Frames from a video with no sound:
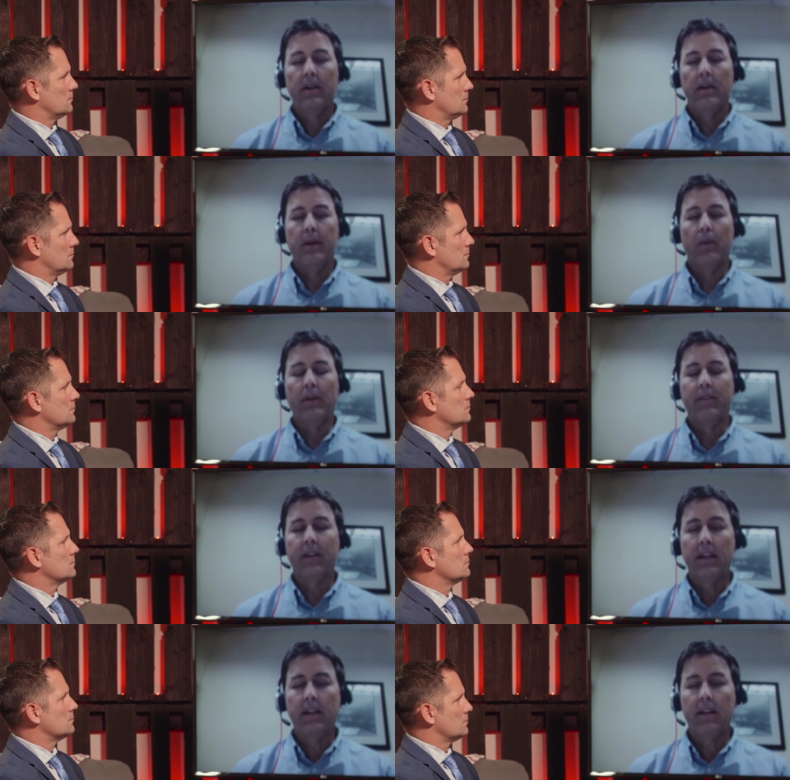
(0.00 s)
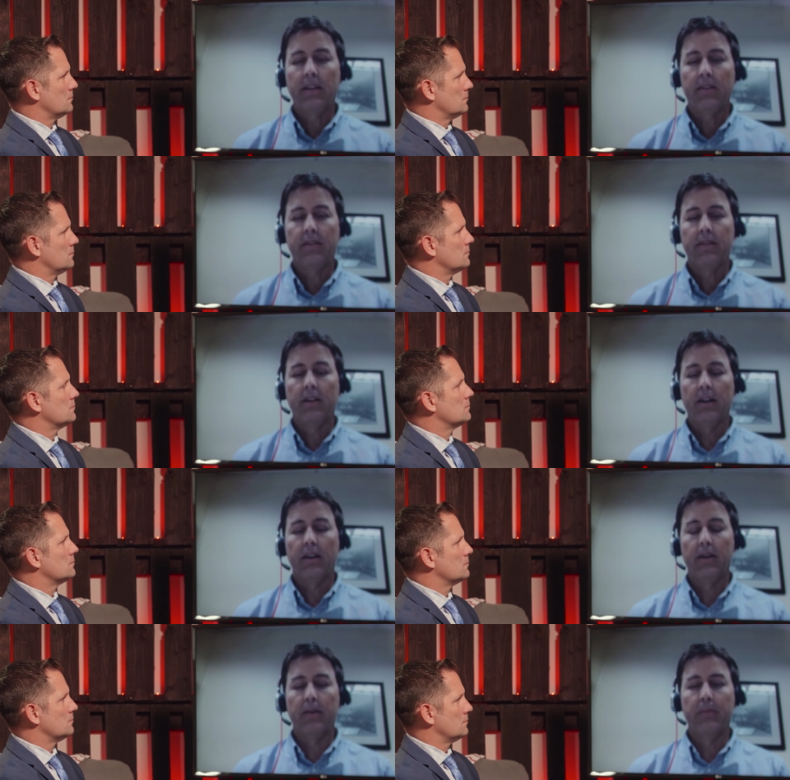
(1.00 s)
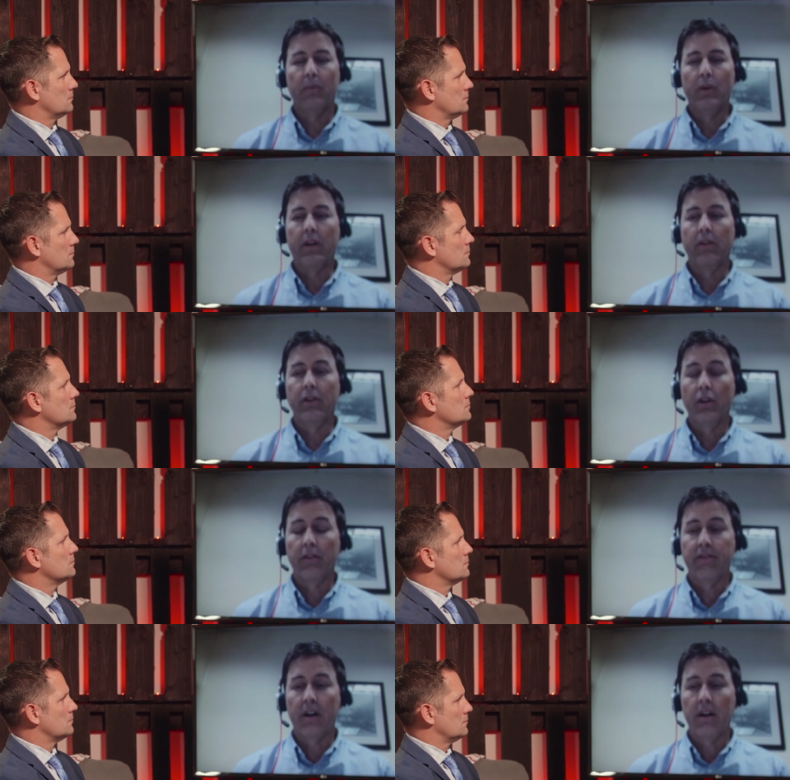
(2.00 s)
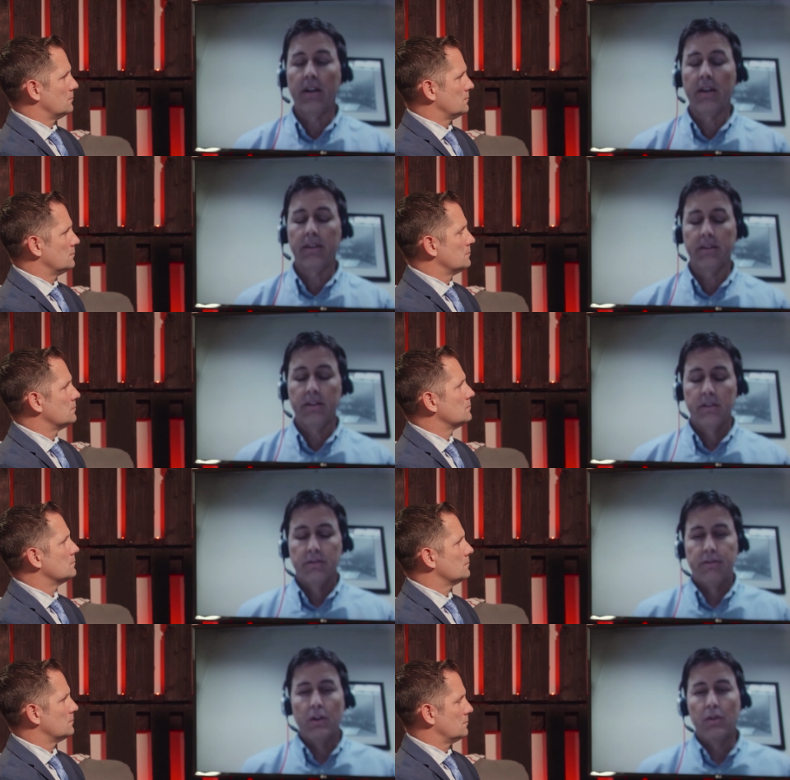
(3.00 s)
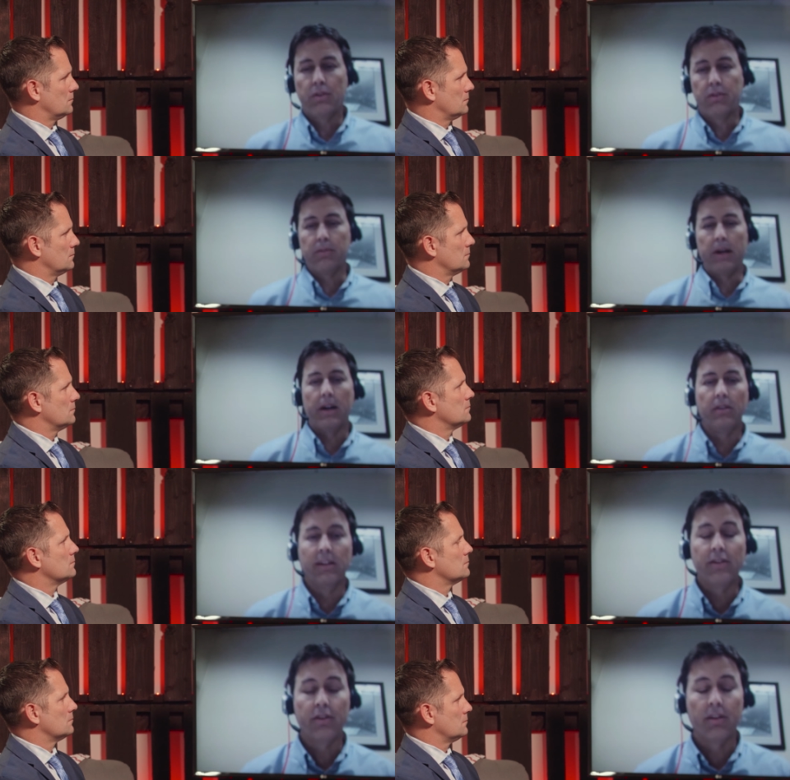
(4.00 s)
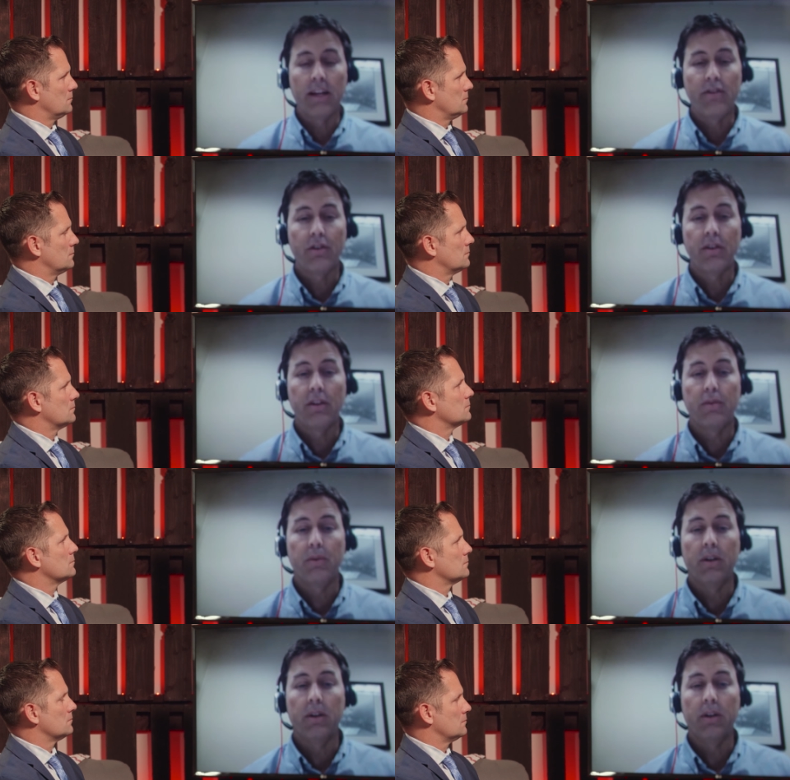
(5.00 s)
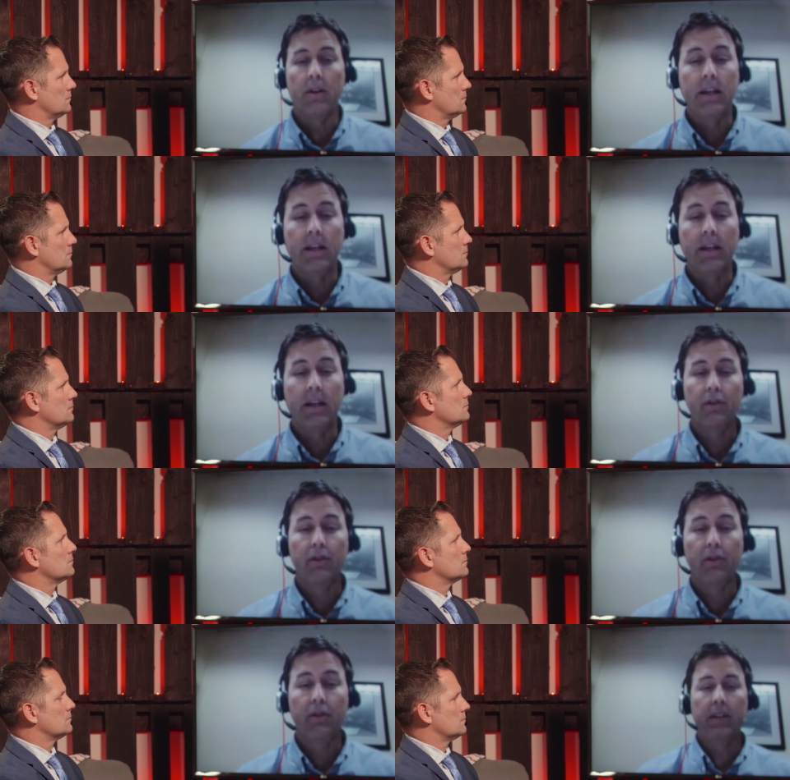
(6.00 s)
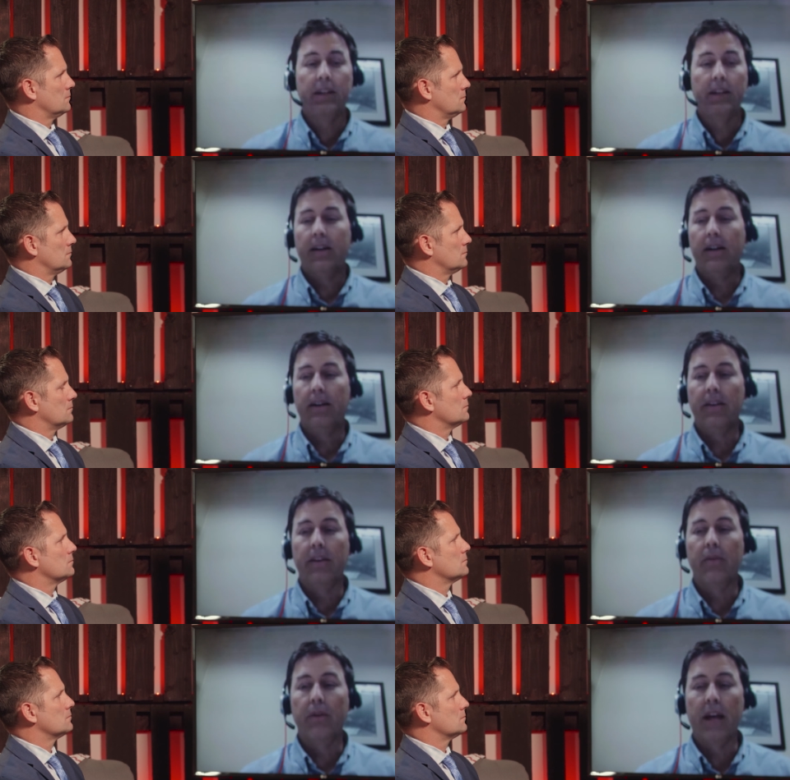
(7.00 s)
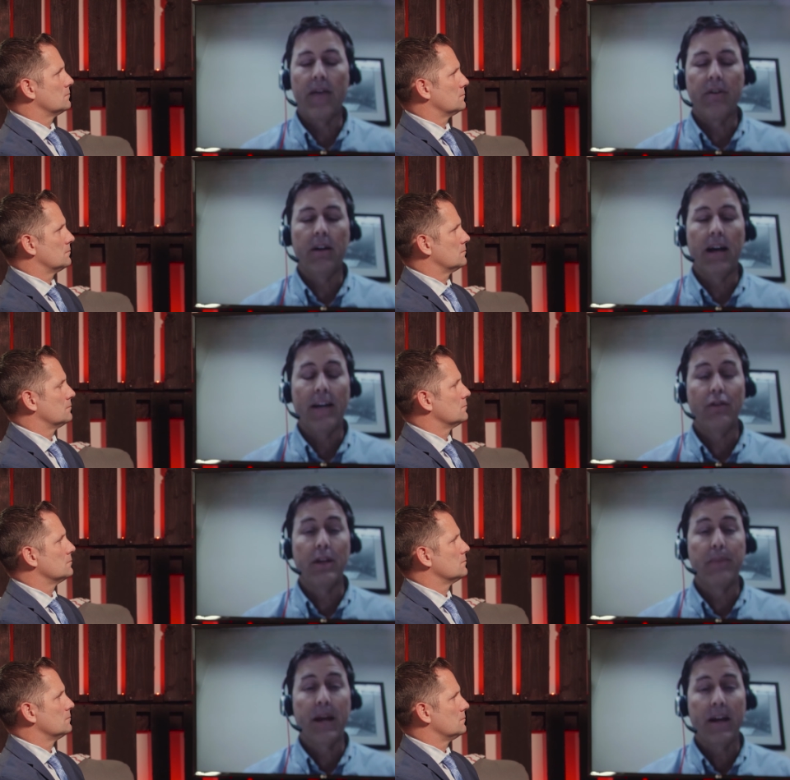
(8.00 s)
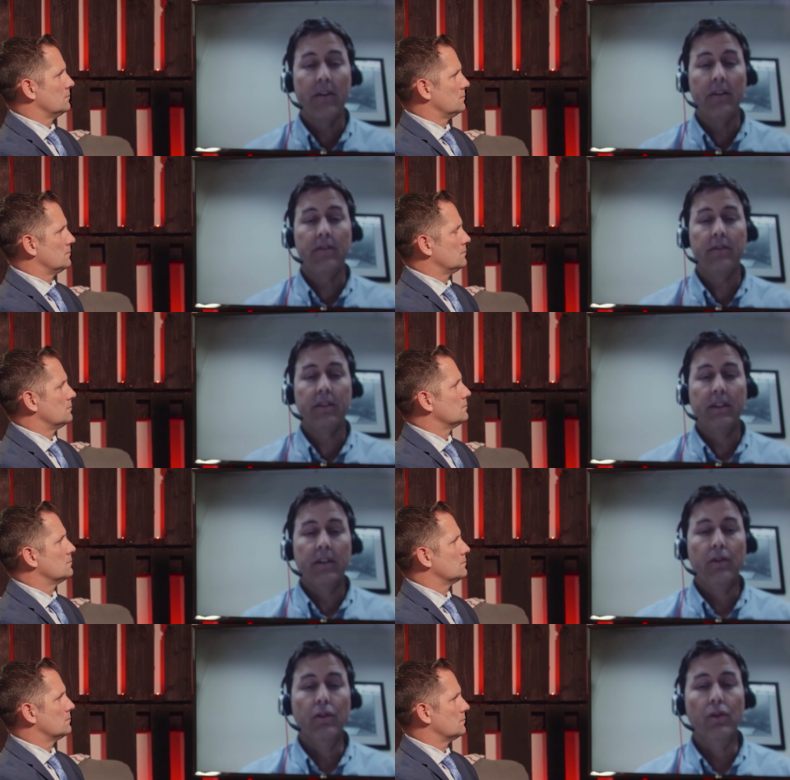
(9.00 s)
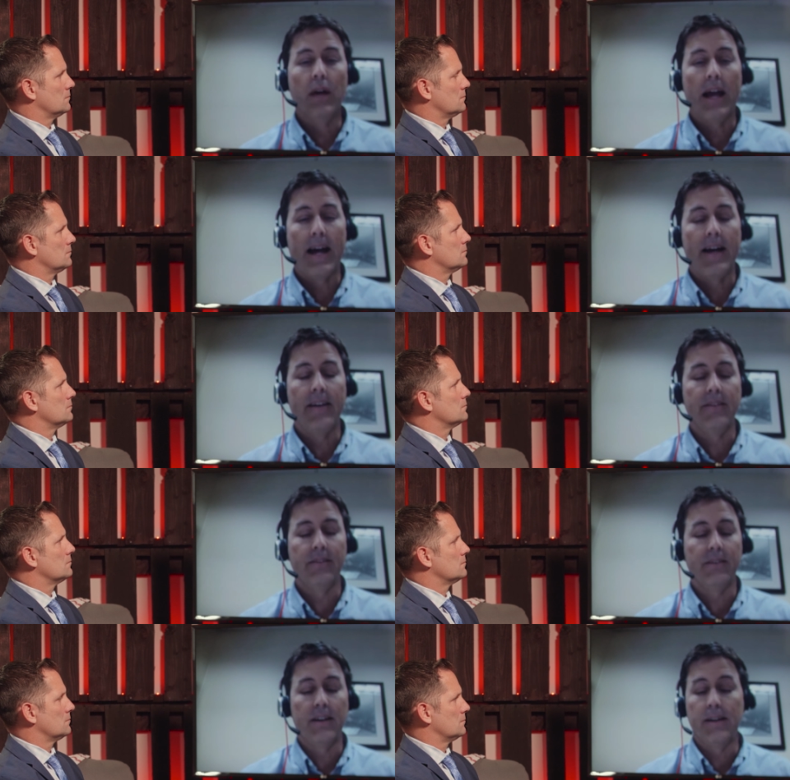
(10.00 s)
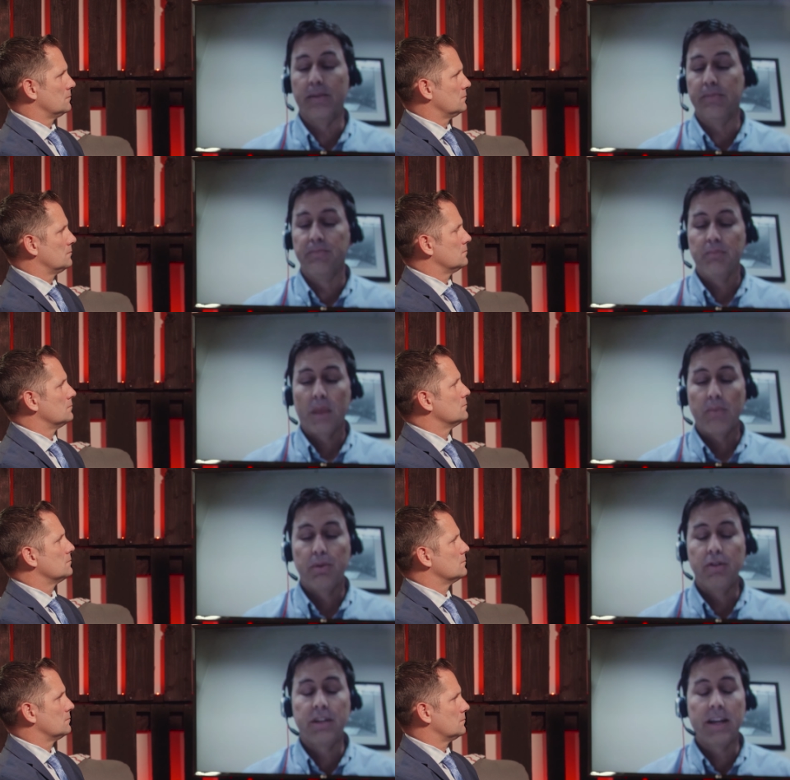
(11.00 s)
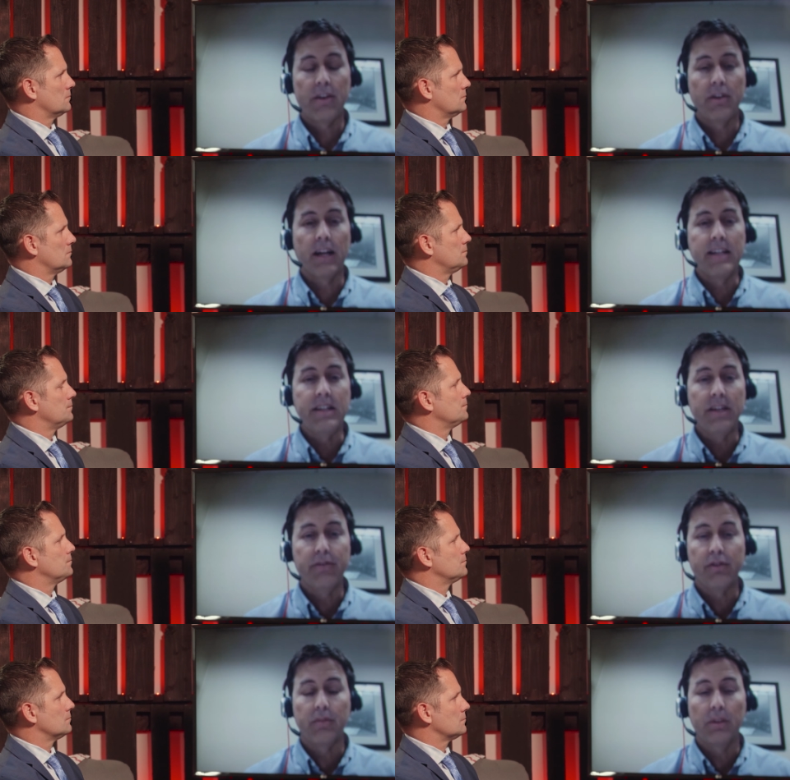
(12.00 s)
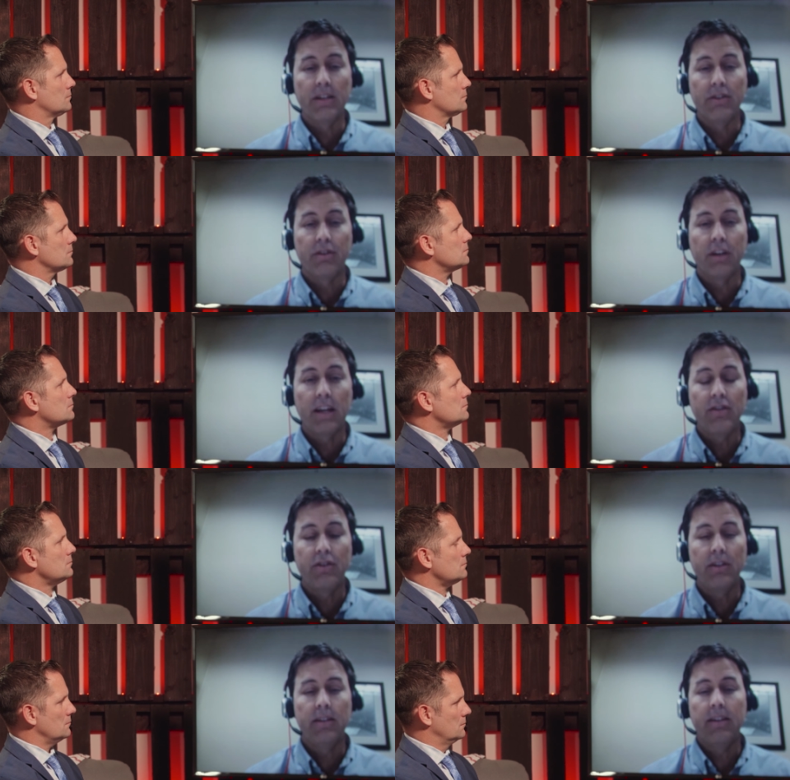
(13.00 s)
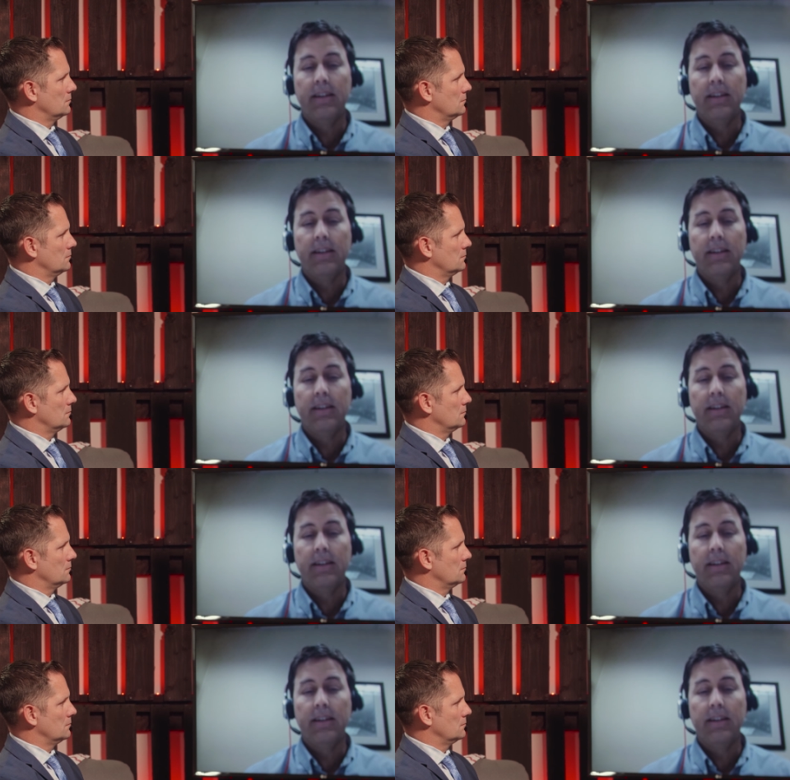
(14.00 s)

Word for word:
Speaker 1: about what's in it. Um, we are notifying folks about legislation that's uh, being introduced. Uh, that we have a, actually a parent who has uh, put together an idea for some legislation,